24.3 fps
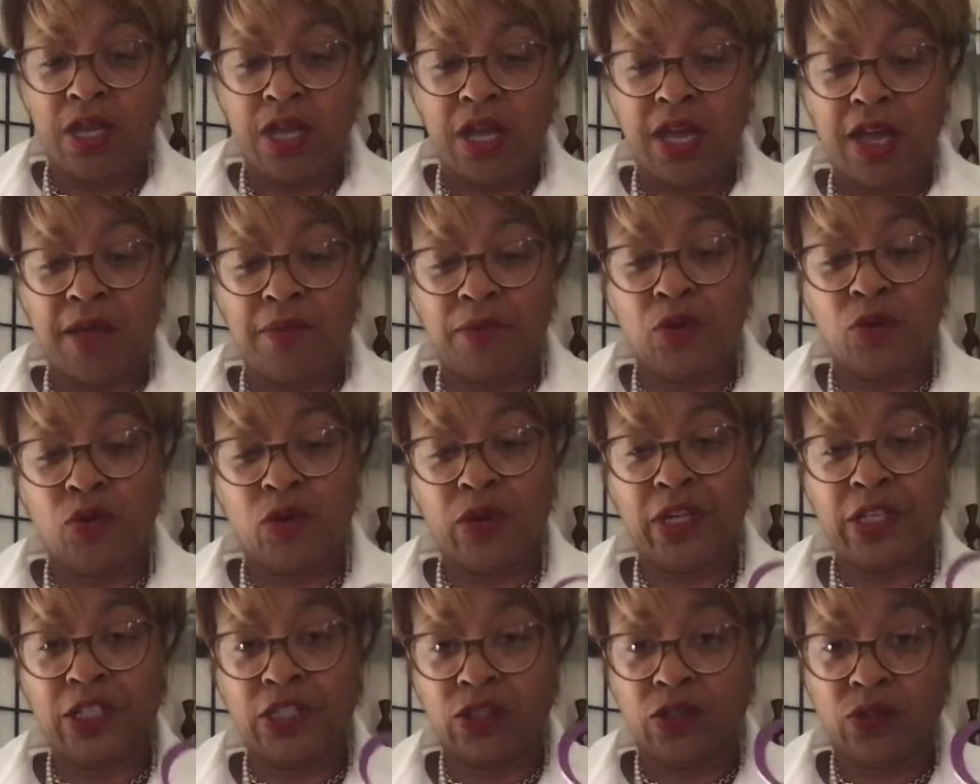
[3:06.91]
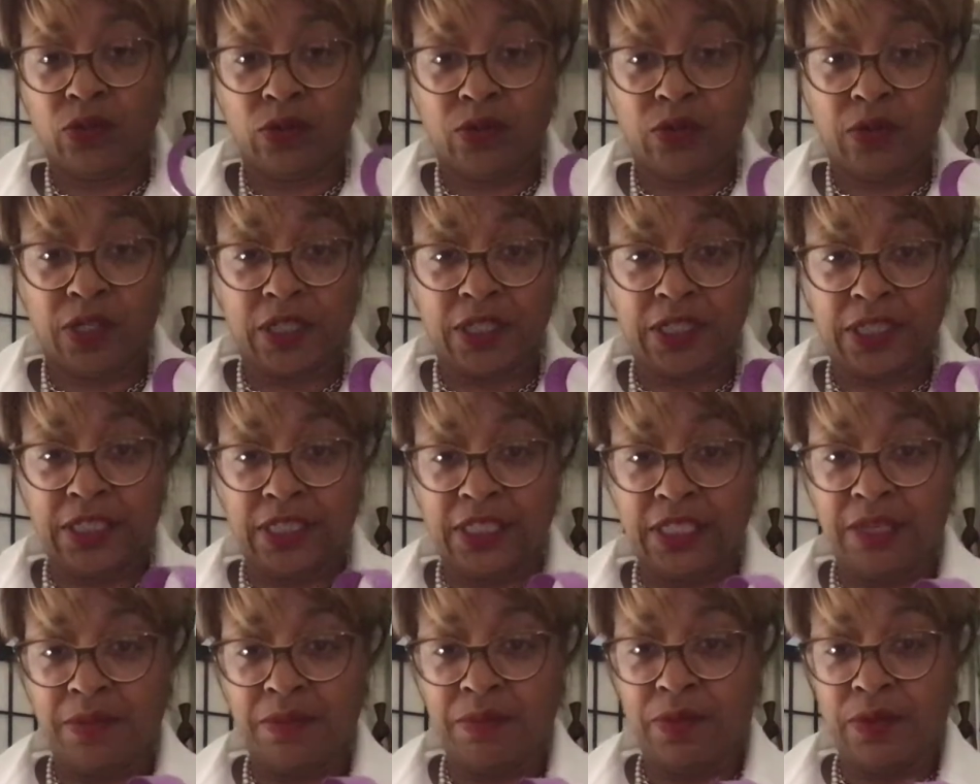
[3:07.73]
I'm going to
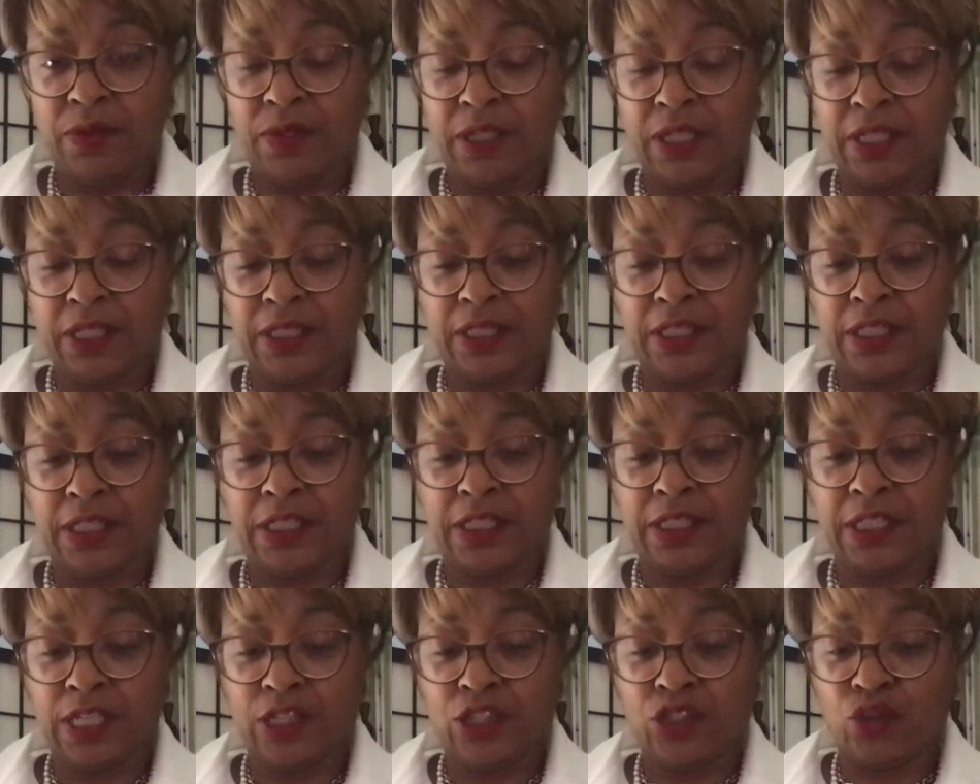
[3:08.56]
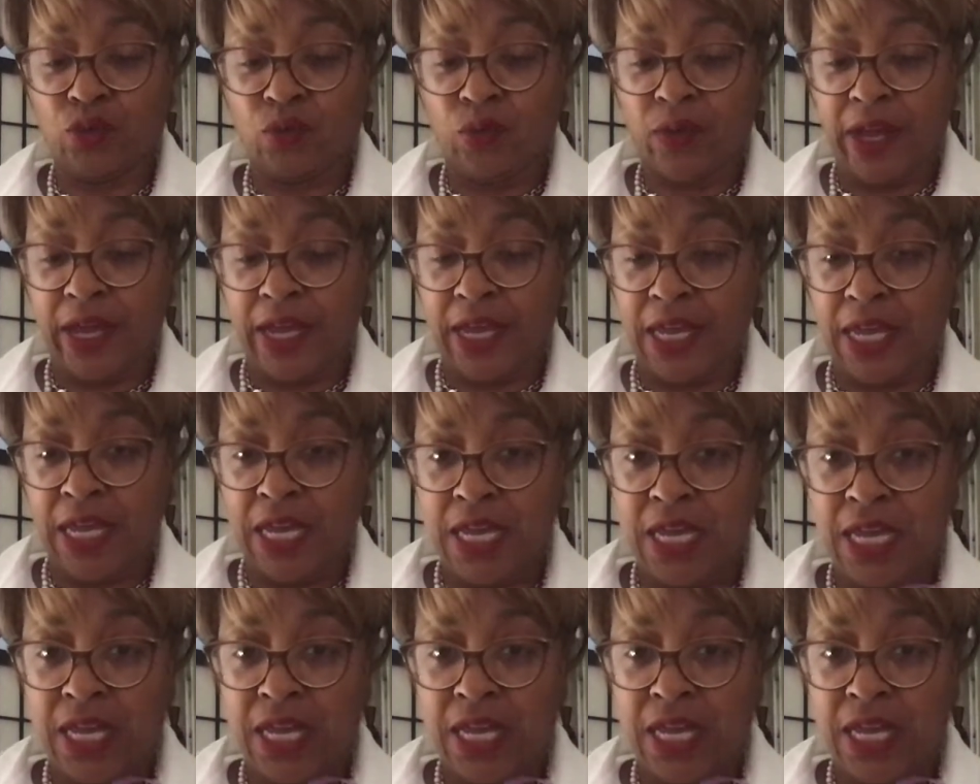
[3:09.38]
assemble this in such a way